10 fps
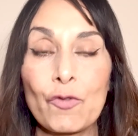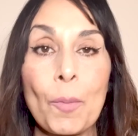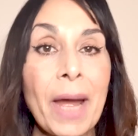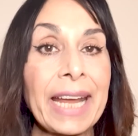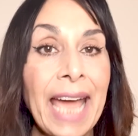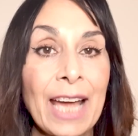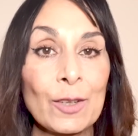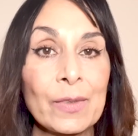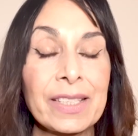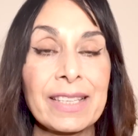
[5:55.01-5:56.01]
from
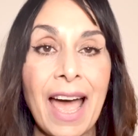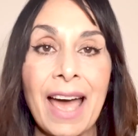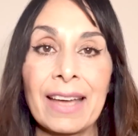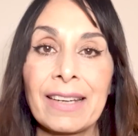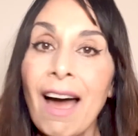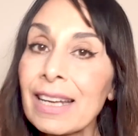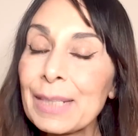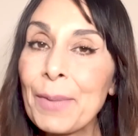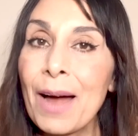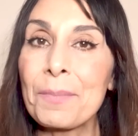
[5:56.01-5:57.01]
accounts and
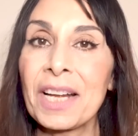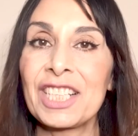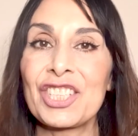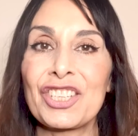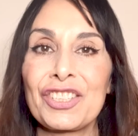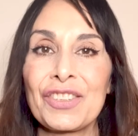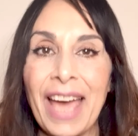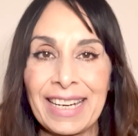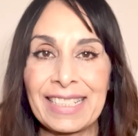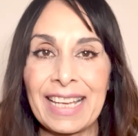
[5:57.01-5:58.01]
art department to
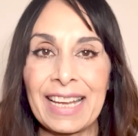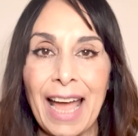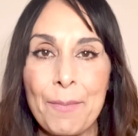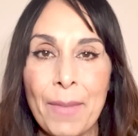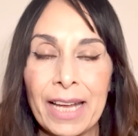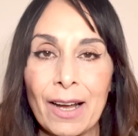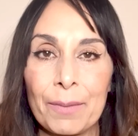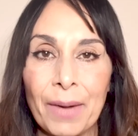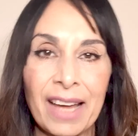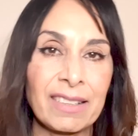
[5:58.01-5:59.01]
editing and
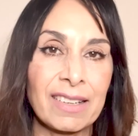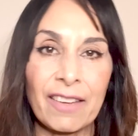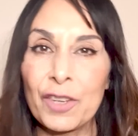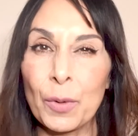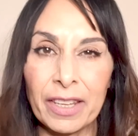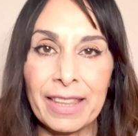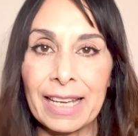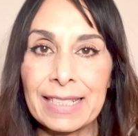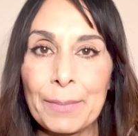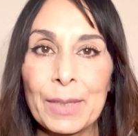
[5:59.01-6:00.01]
makeup, and a few other
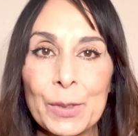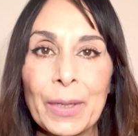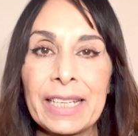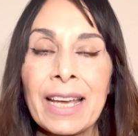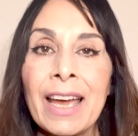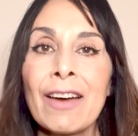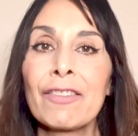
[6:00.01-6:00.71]
things in between.